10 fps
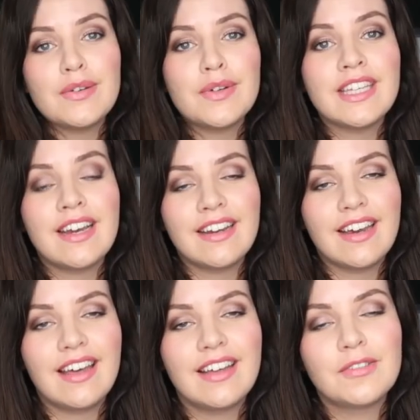you were
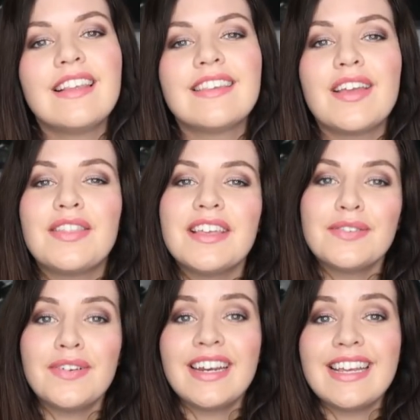younger? So
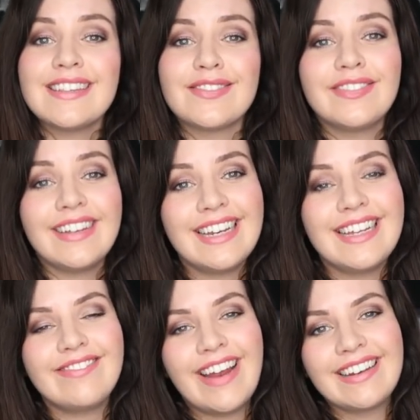this one is
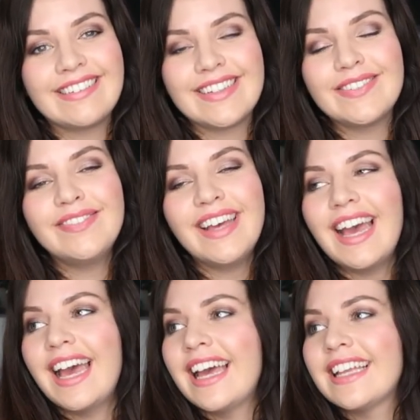really random
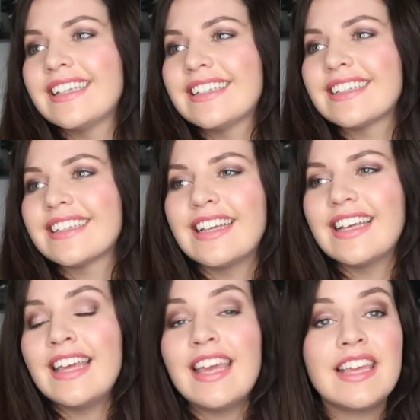and
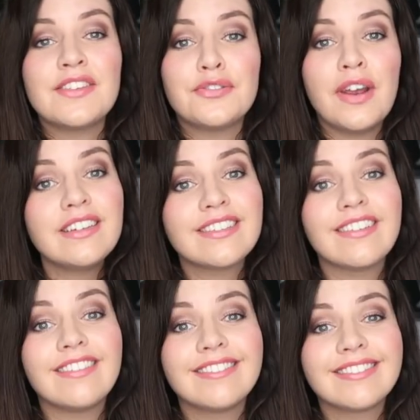it is
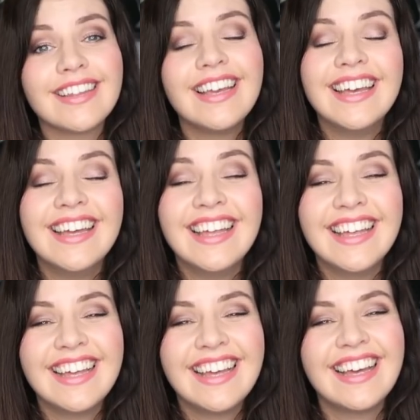Rachel.
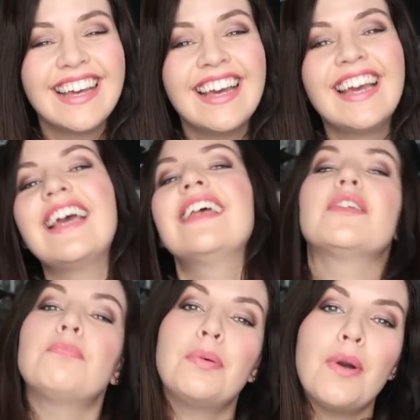It's
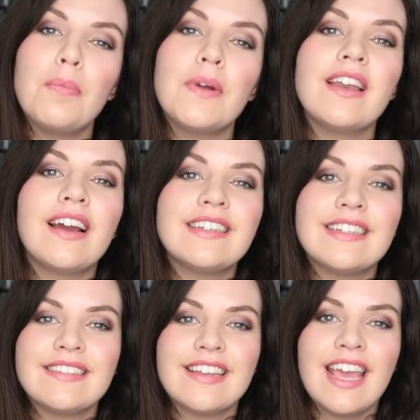a proper
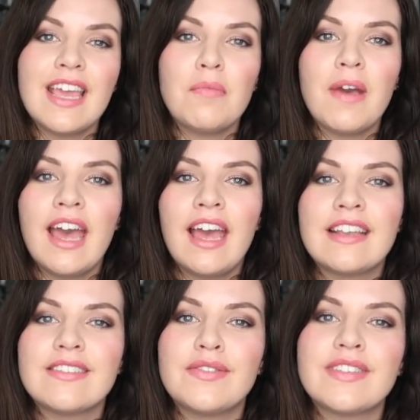90s name,
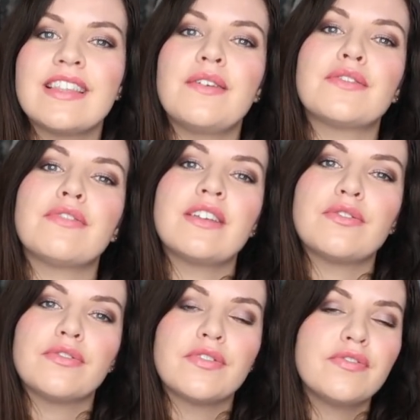and obviously there was
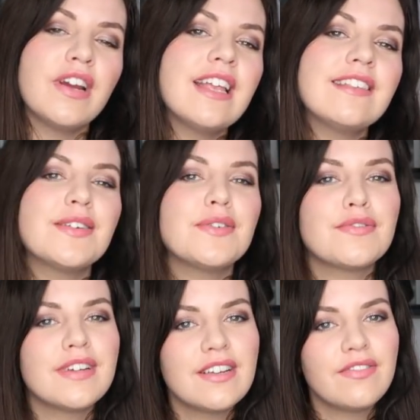Rachel from Friends who was
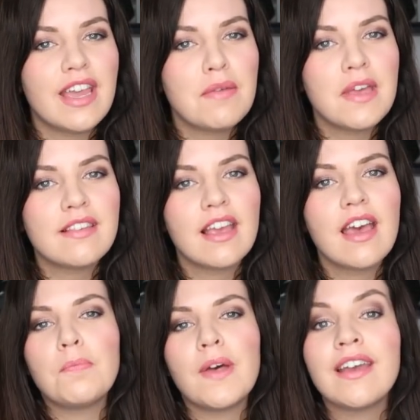really famous,
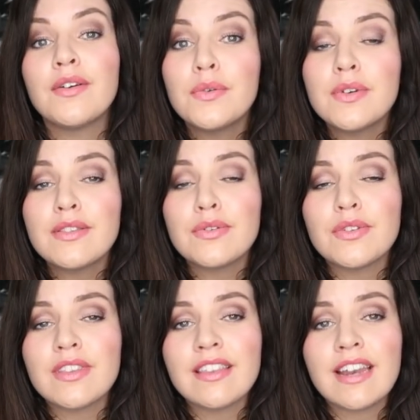but I always
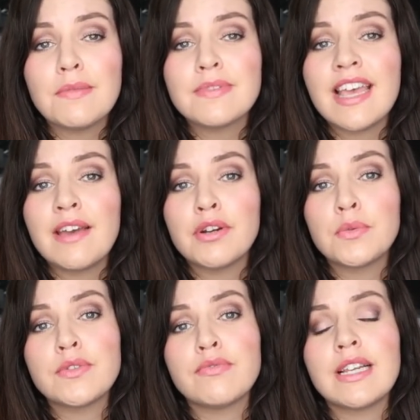thought that the name Sarah
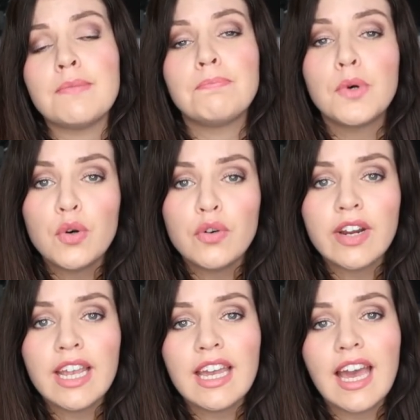was really
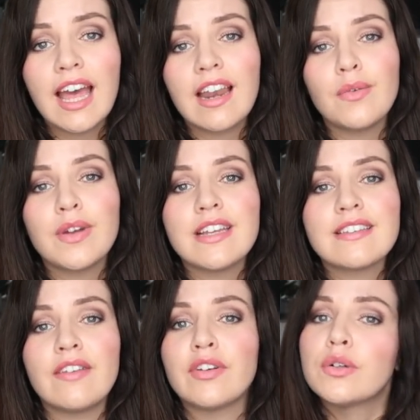boring and I wanted
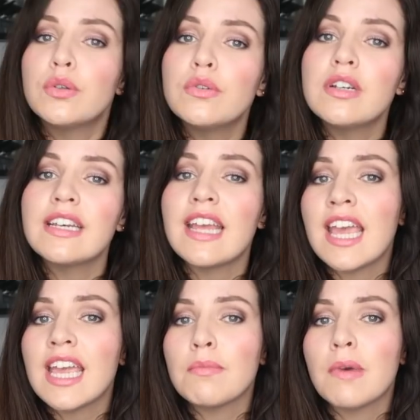to have a cooler
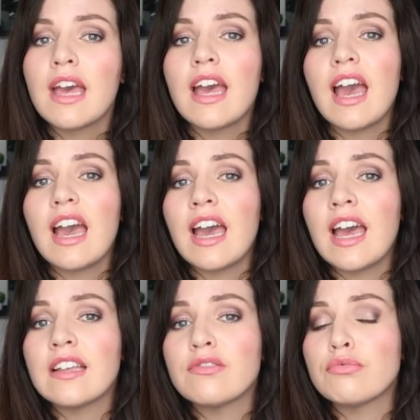name,
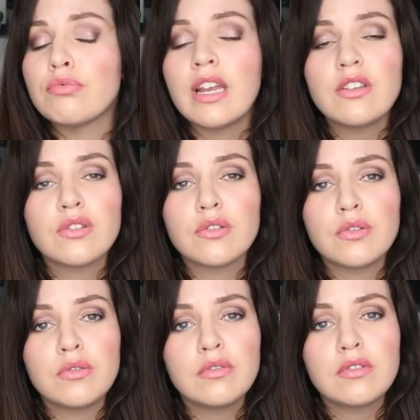and
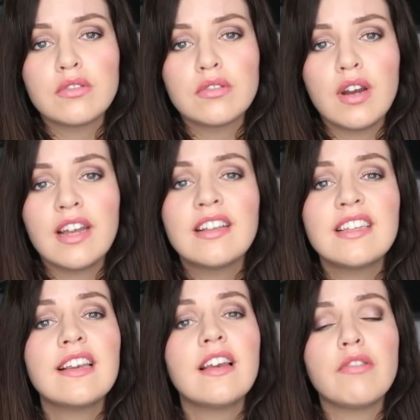Rachel, I
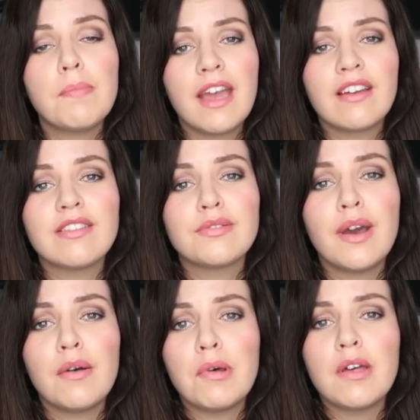did like Rebecca as
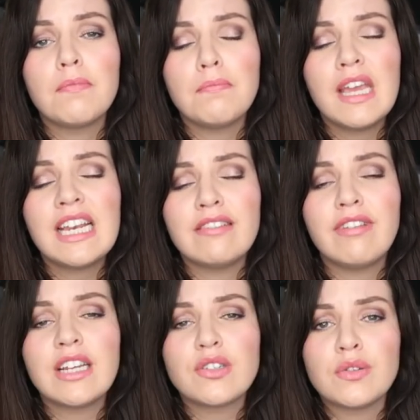well, but mainly
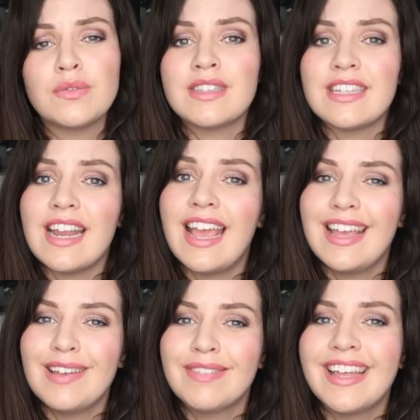Rachel was the
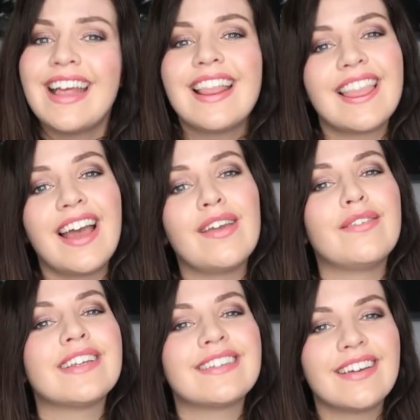name that I
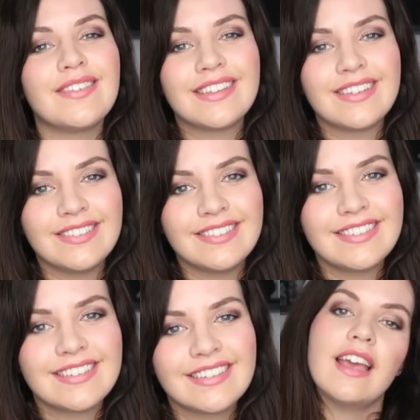wished I was
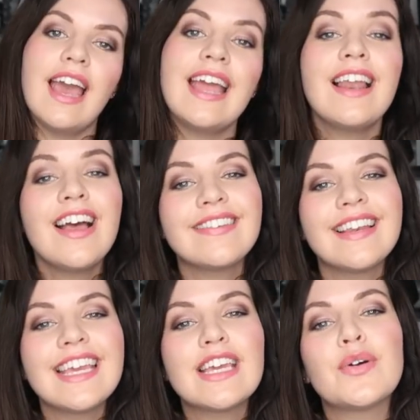called. And
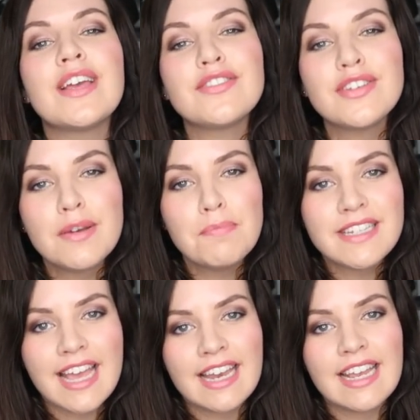lastly, question number
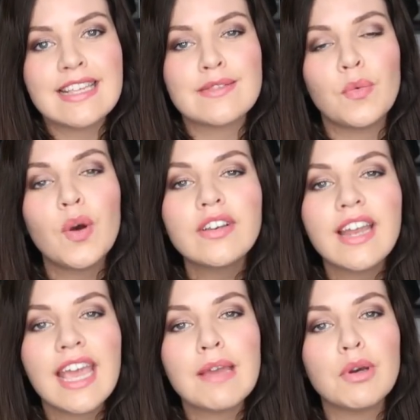10 is, what
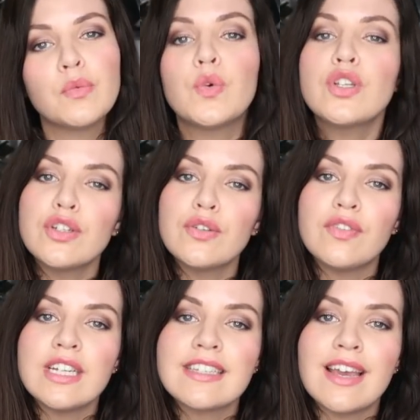name would you
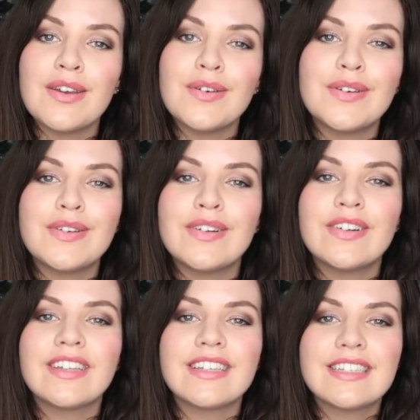veto or
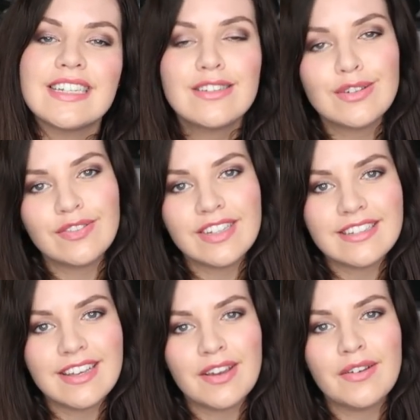did you
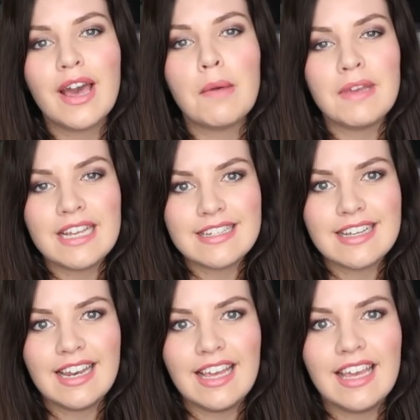veto
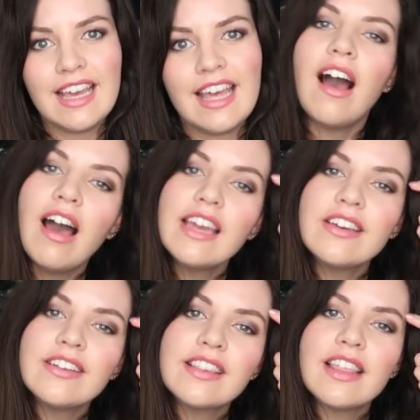immediately? I
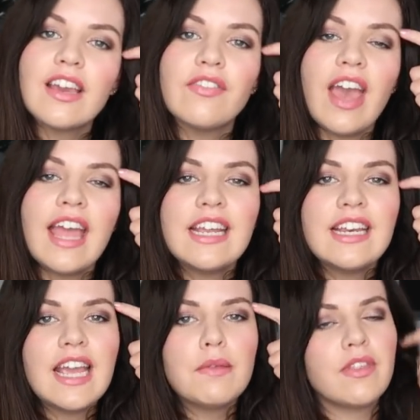couldn't think of any
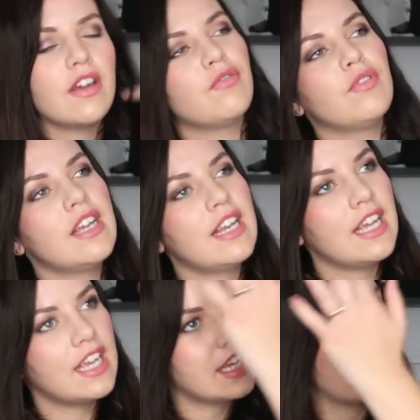names that I
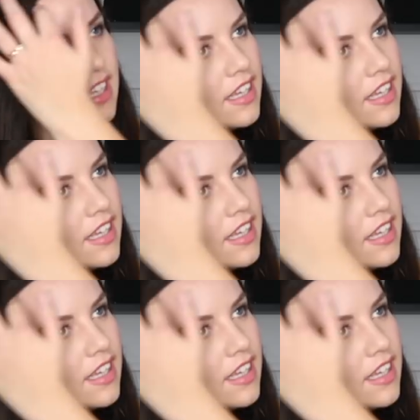really